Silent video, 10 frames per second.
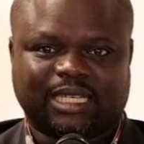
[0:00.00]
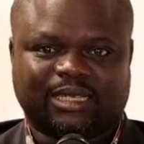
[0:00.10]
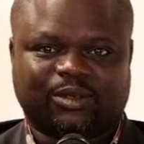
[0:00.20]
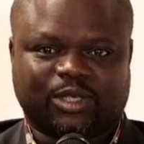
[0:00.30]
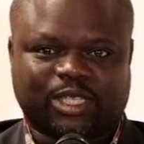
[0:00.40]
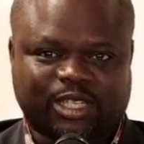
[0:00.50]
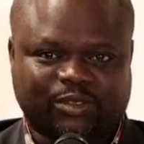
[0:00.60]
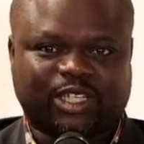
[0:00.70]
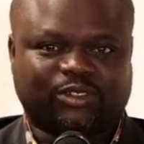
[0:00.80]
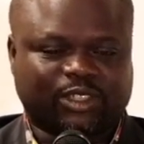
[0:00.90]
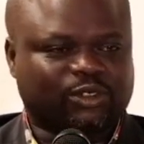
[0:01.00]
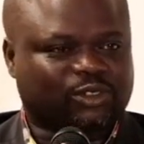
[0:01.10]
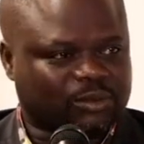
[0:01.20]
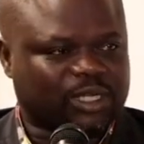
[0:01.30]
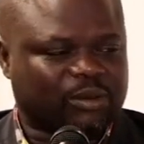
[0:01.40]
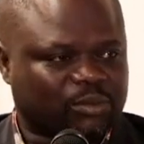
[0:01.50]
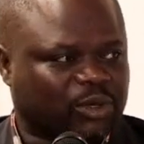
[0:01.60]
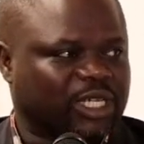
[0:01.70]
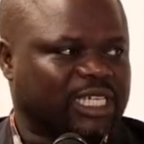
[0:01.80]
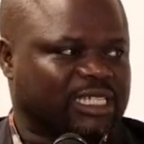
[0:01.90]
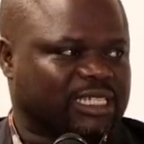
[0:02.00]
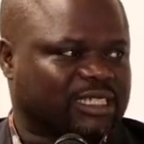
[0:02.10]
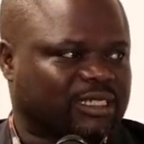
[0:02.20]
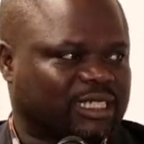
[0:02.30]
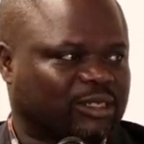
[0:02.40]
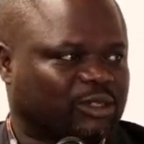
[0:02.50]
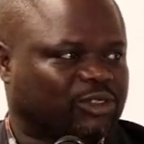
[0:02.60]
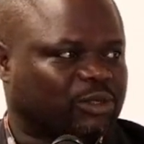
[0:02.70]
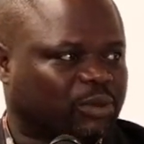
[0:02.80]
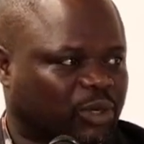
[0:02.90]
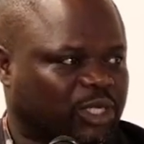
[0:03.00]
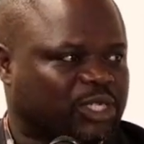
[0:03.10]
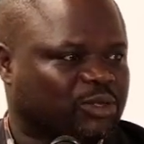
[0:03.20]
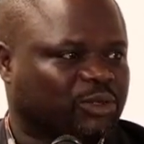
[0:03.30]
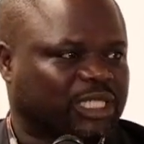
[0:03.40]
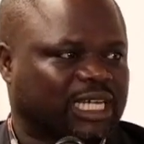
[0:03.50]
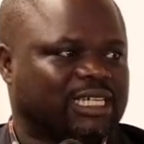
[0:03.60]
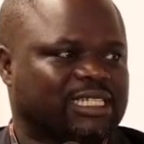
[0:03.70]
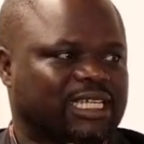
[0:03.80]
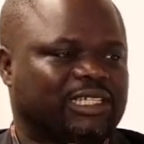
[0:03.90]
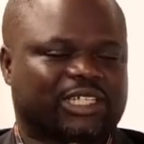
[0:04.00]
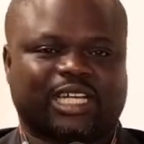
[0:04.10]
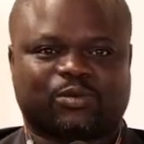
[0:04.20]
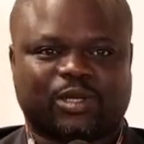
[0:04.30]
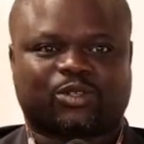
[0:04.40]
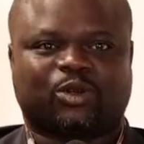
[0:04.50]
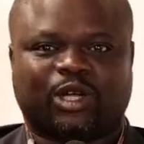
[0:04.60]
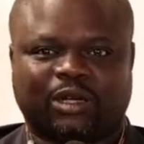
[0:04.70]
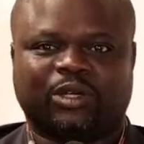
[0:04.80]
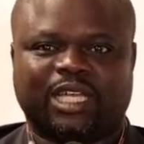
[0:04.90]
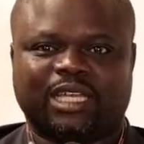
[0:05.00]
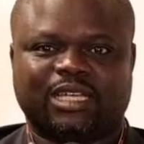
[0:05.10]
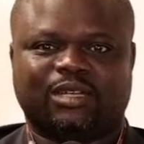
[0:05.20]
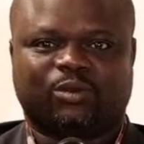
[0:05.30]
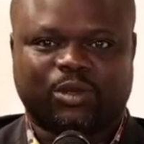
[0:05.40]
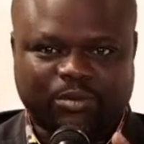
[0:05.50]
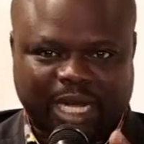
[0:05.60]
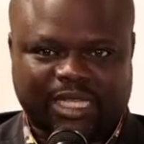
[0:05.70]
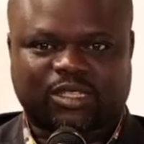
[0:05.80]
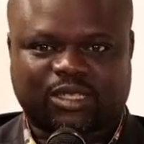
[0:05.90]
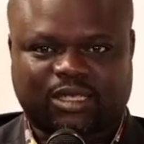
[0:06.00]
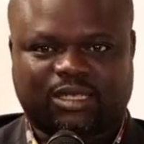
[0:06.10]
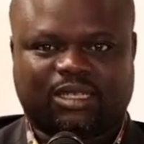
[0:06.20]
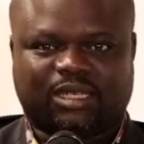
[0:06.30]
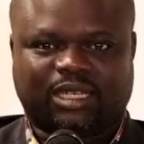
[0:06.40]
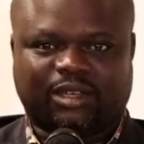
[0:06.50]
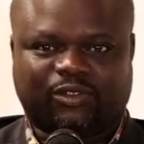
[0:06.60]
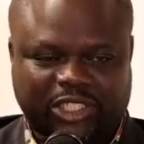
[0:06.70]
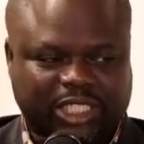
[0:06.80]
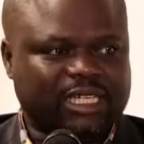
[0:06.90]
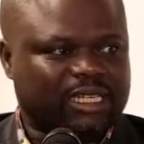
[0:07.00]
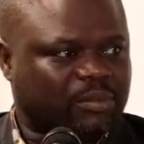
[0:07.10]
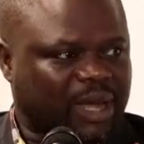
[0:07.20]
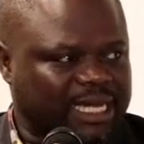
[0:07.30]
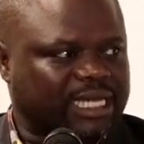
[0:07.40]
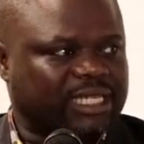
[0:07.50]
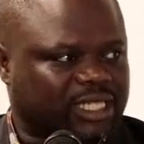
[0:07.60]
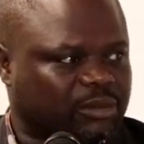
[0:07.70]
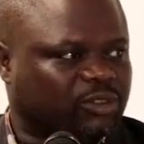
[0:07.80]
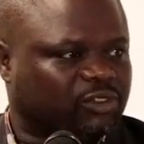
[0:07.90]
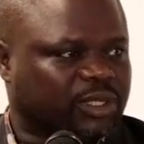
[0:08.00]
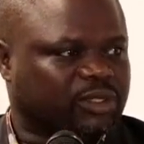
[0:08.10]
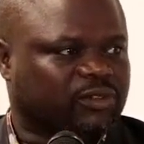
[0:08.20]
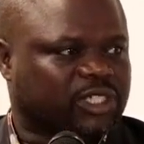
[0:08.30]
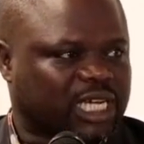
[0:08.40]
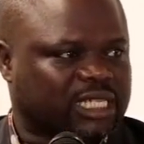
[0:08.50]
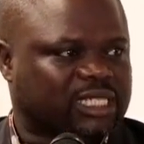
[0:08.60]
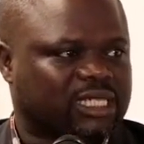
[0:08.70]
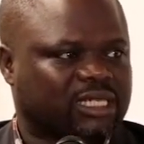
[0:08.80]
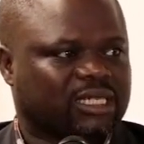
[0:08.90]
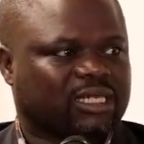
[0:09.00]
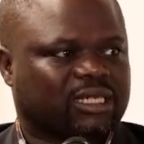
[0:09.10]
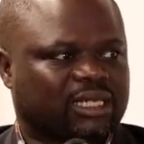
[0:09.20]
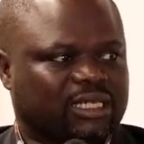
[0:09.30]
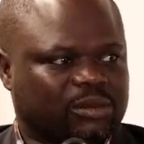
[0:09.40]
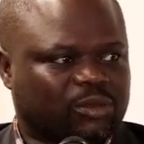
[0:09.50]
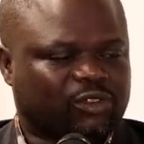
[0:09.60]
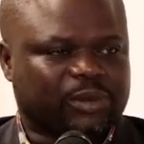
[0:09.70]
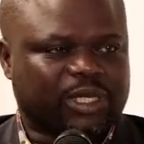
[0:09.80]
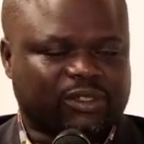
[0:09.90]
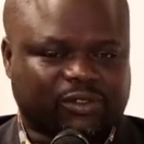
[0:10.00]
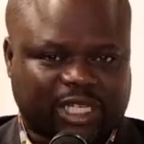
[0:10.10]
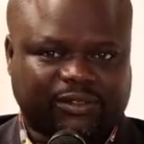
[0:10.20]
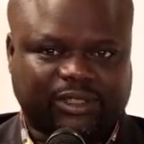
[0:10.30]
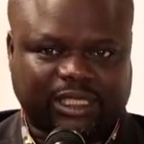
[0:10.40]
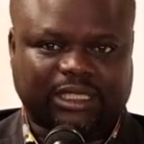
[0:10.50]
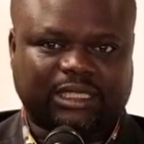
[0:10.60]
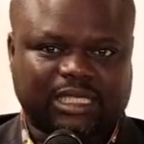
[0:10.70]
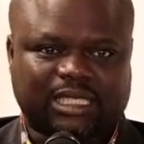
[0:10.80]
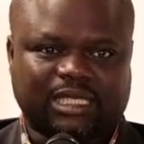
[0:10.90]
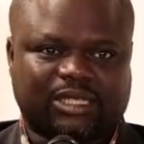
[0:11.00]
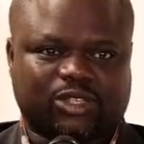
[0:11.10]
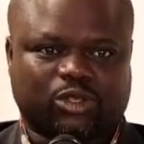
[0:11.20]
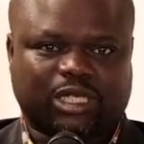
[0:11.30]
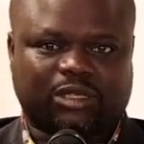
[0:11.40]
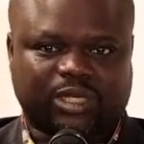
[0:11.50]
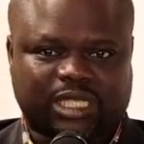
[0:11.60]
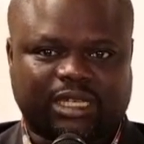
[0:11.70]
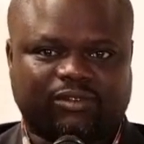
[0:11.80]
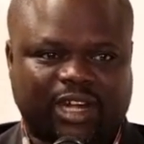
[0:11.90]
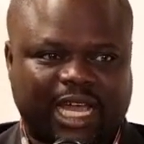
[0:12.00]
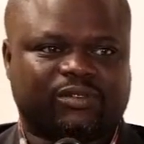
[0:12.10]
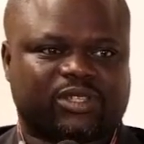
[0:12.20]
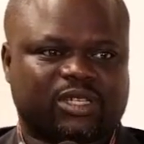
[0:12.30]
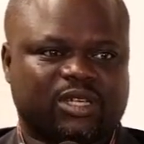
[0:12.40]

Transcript: We receive revenue from the employees uh, of the port, so we can't say trucks must go away. We must efficiently manage the movement of trucks and the movement of traffic in the city so that we save lives.